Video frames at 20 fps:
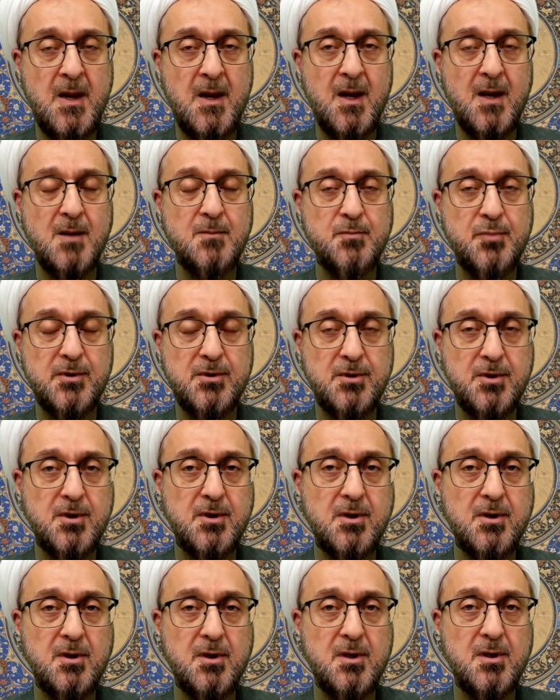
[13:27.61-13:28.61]
and
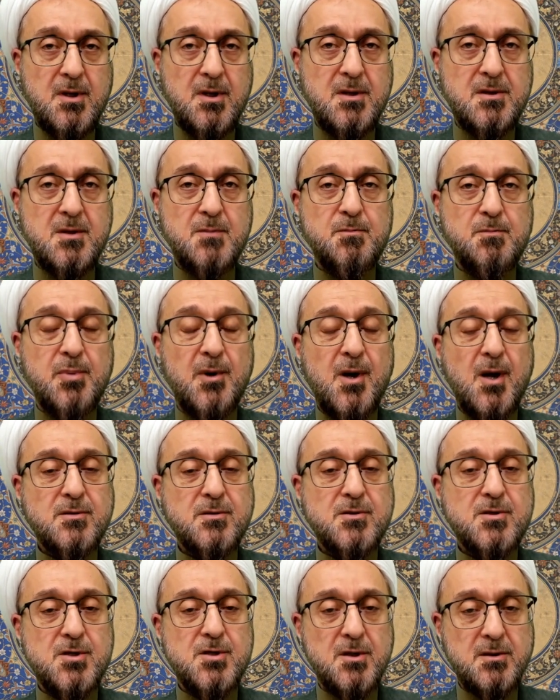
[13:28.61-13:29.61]
particularly the
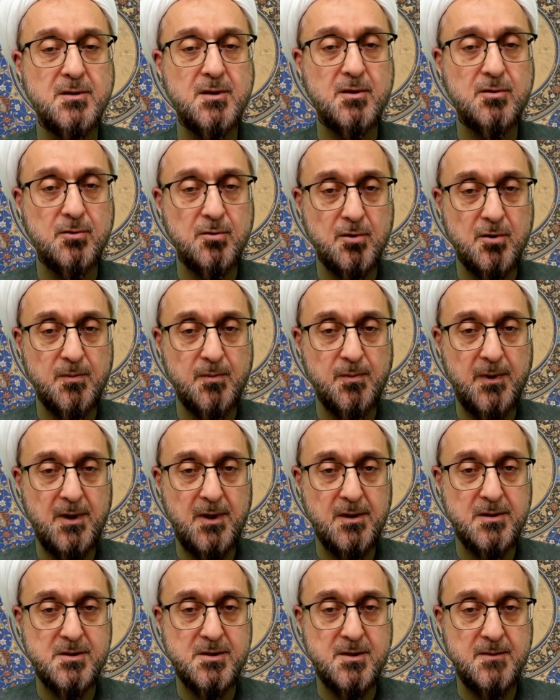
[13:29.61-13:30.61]
bloodshed that took
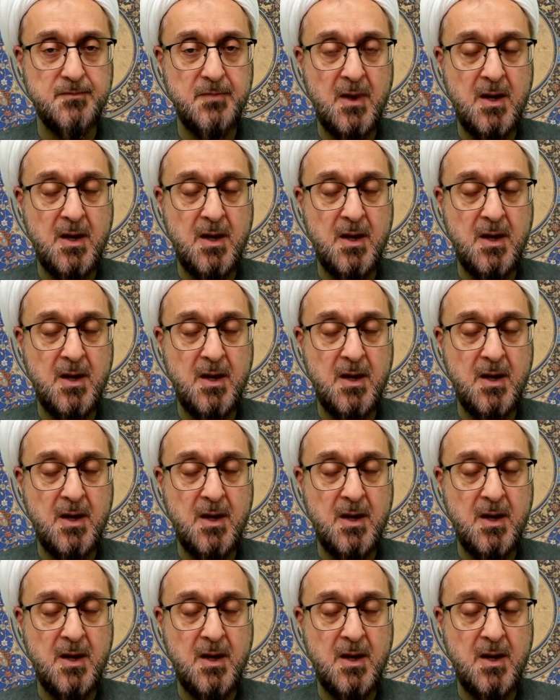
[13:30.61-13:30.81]
place,